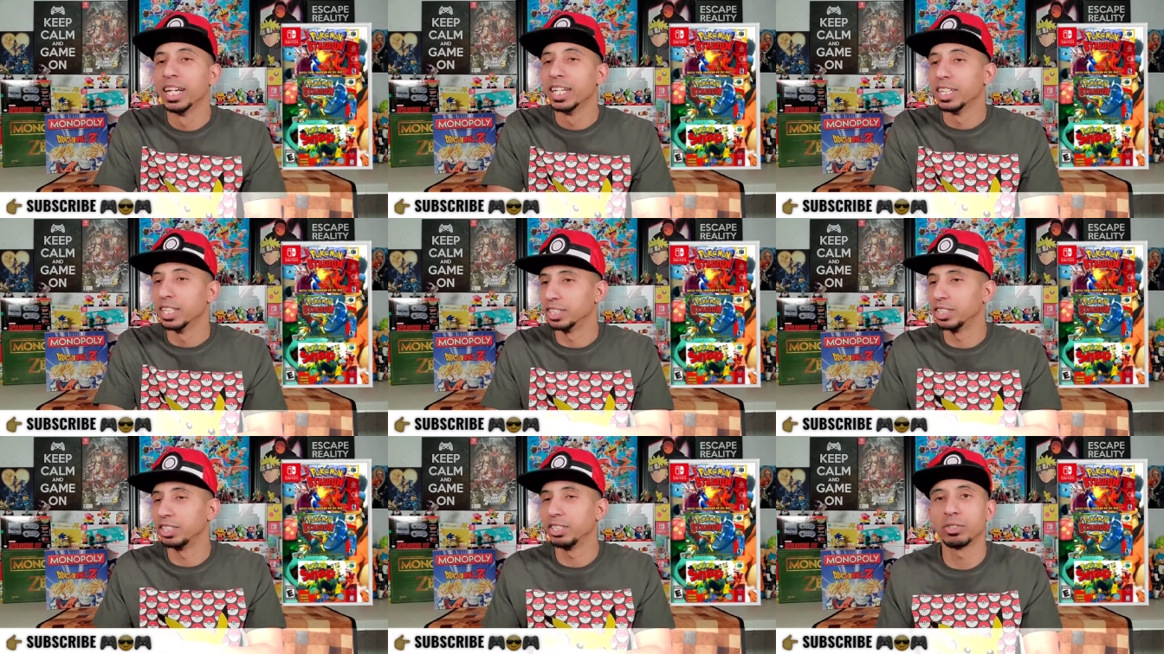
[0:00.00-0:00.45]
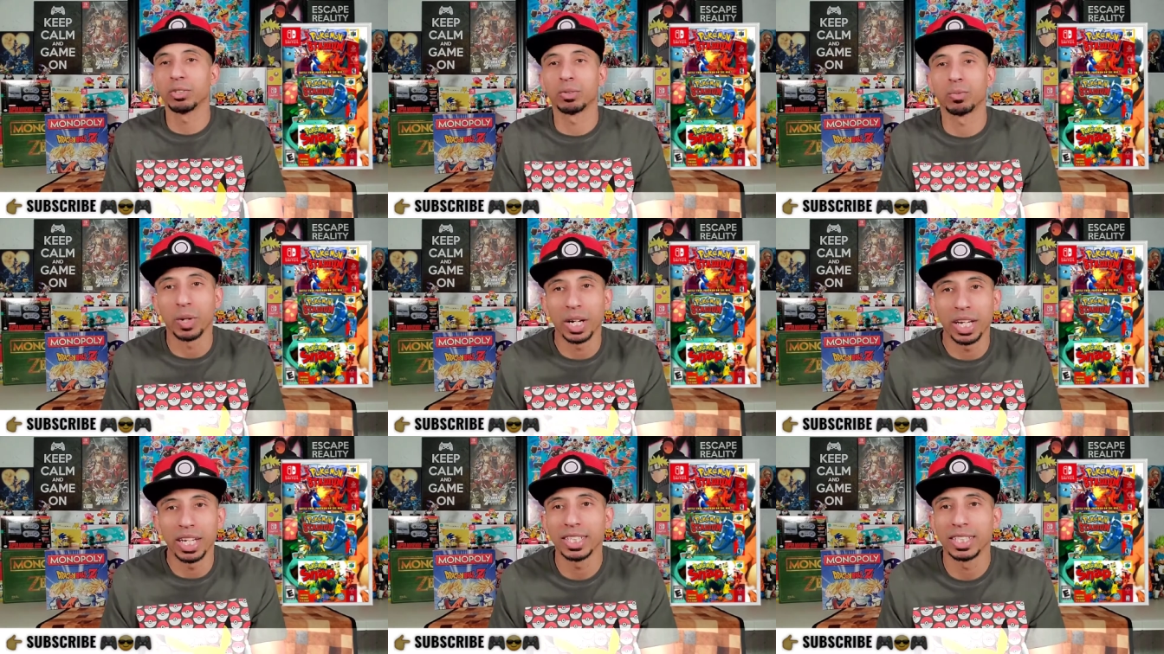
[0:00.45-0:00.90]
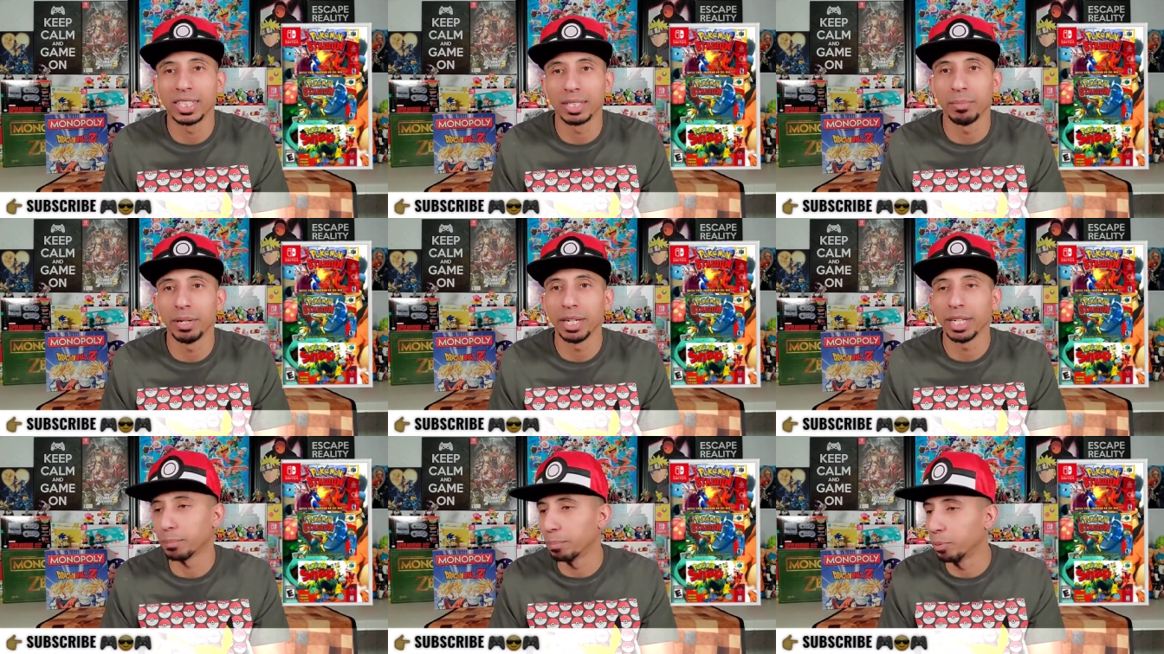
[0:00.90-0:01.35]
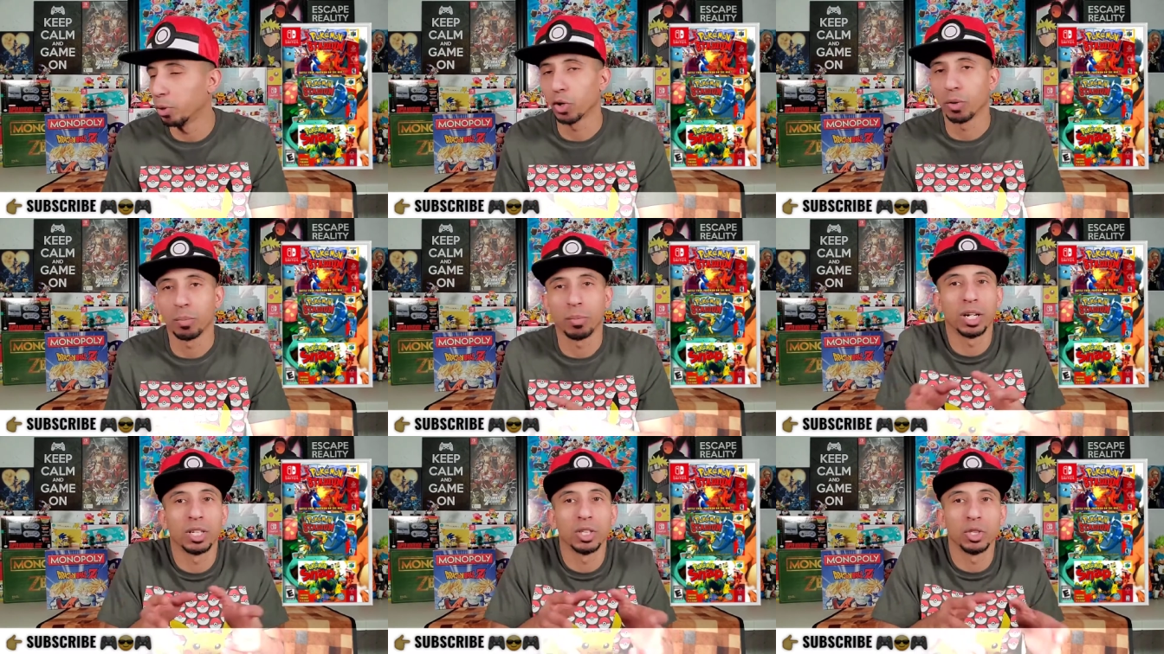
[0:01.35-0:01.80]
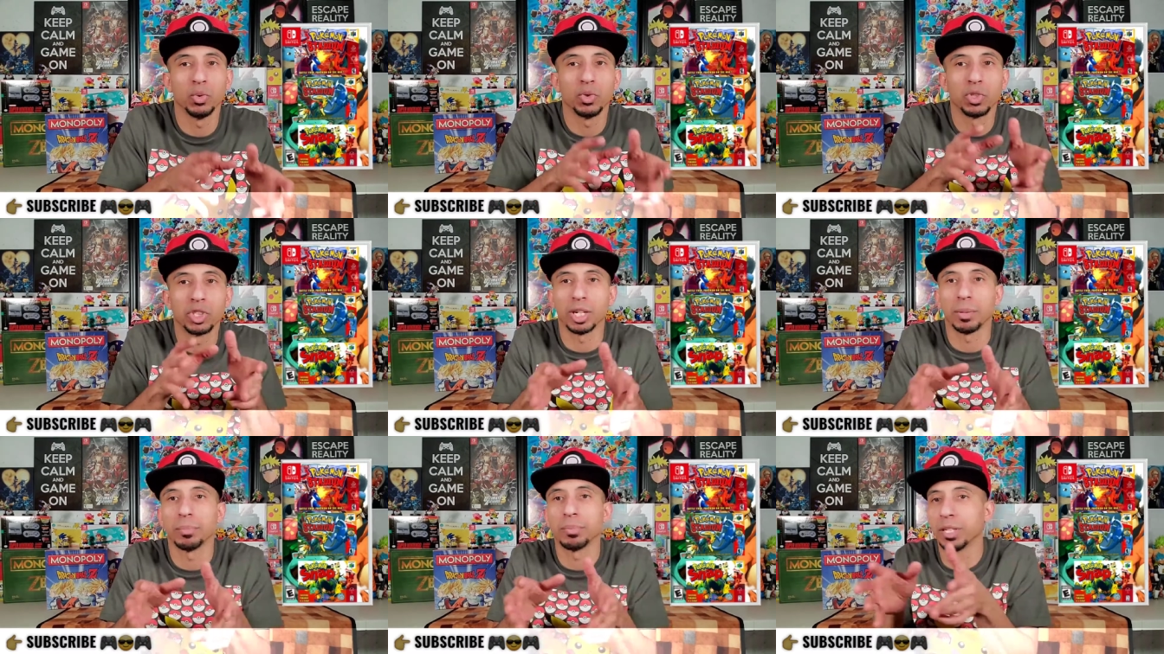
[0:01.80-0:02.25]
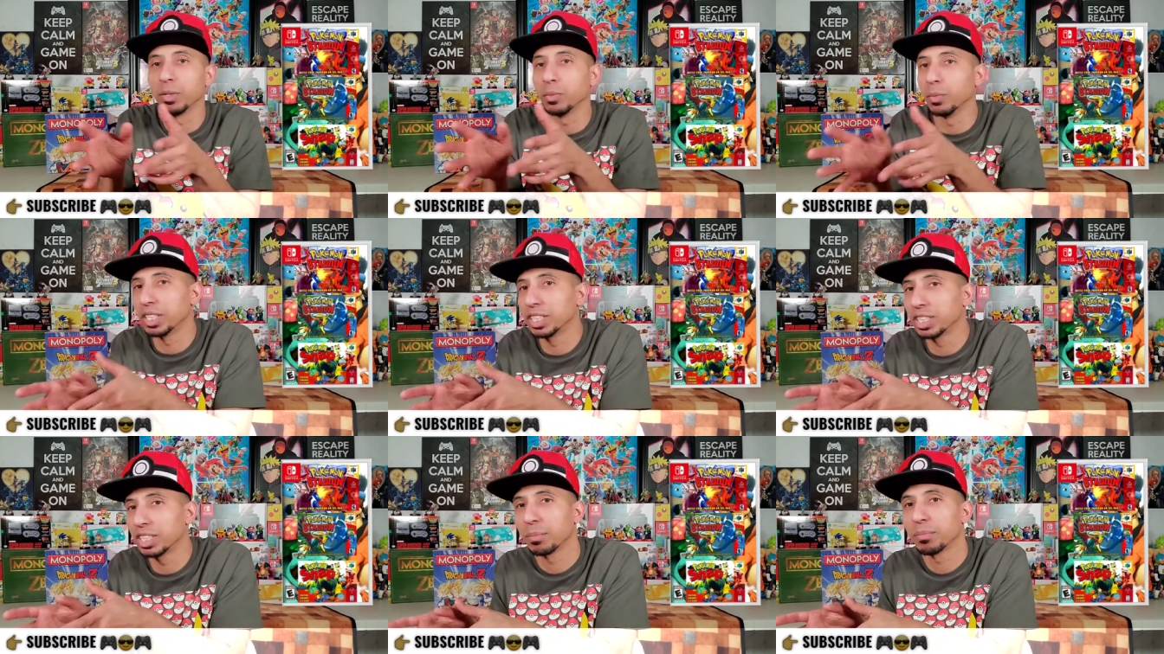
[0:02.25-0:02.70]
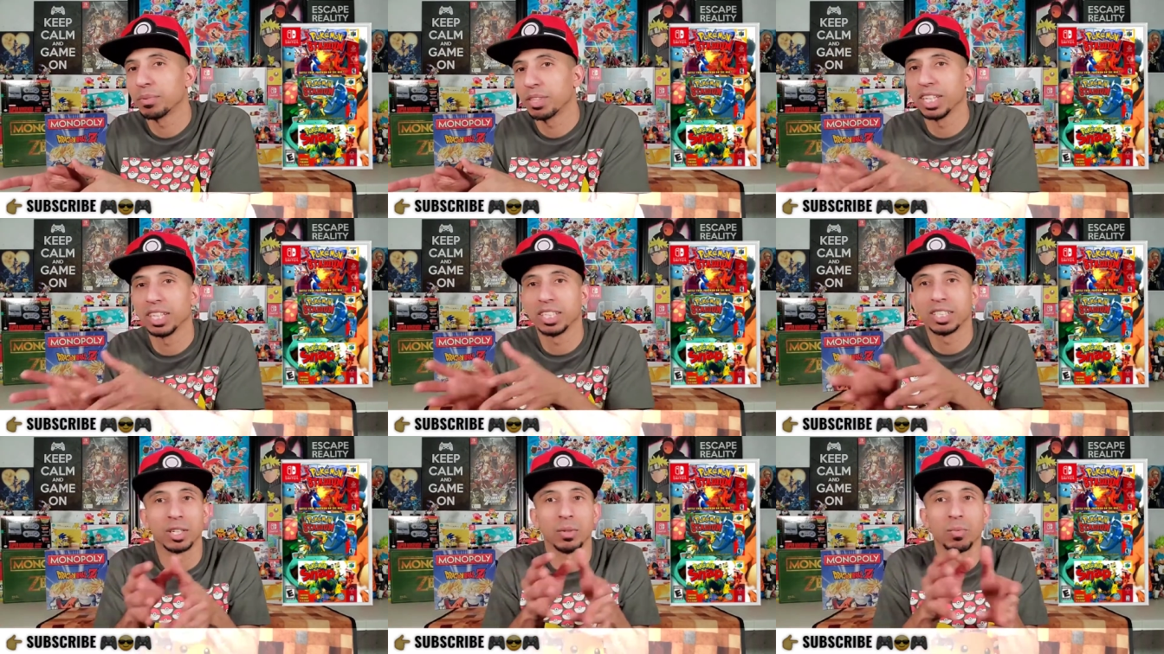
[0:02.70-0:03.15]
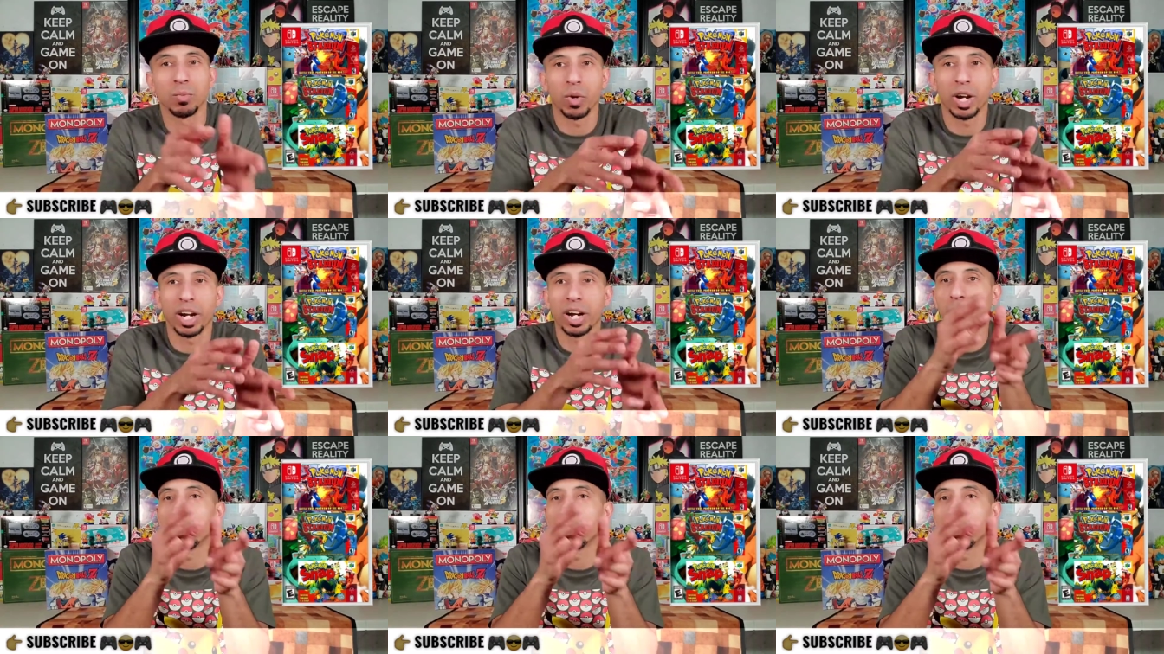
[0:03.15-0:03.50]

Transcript: the secret ways to make a Pokemon do something with something somewhere